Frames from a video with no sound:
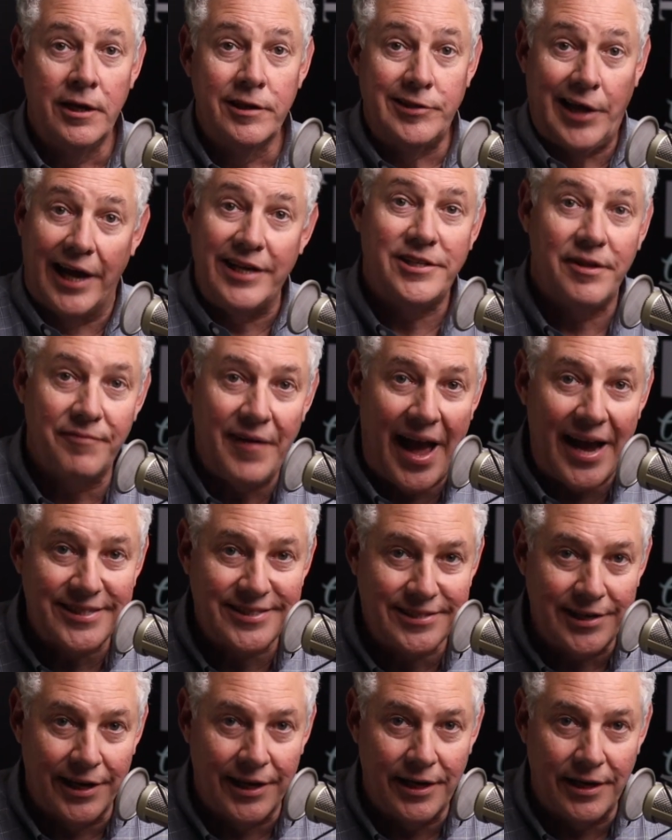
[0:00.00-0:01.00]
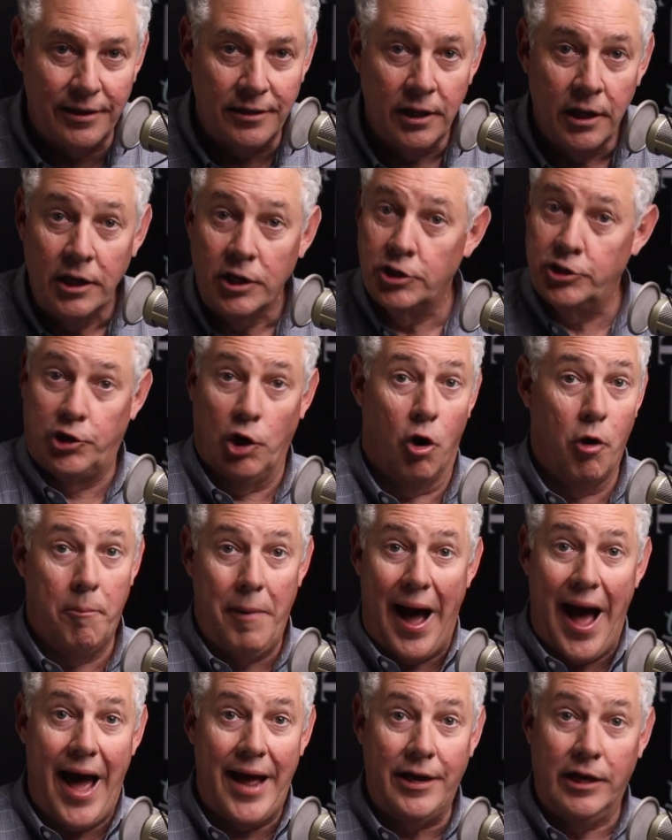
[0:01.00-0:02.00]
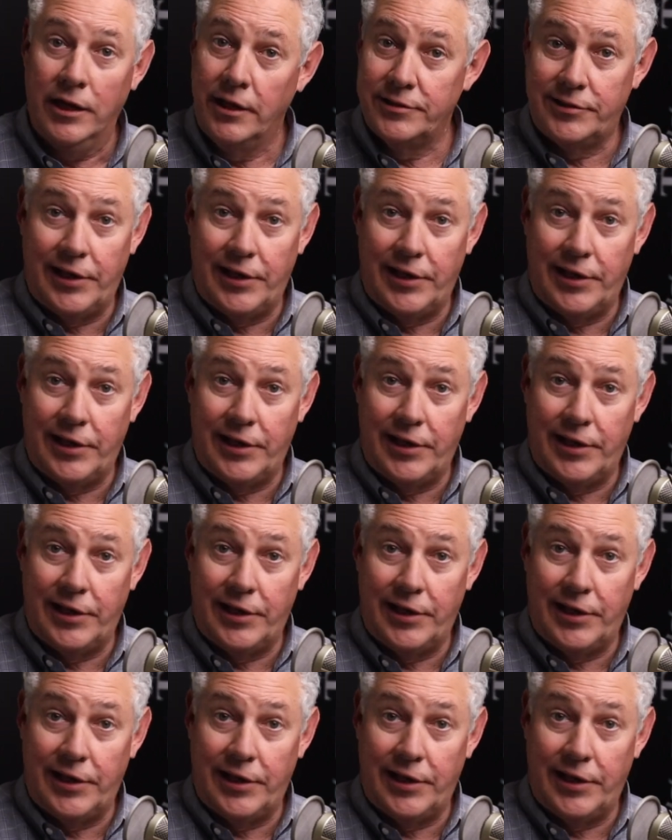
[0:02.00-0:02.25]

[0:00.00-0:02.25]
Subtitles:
Take the vaccine. Joe Biden,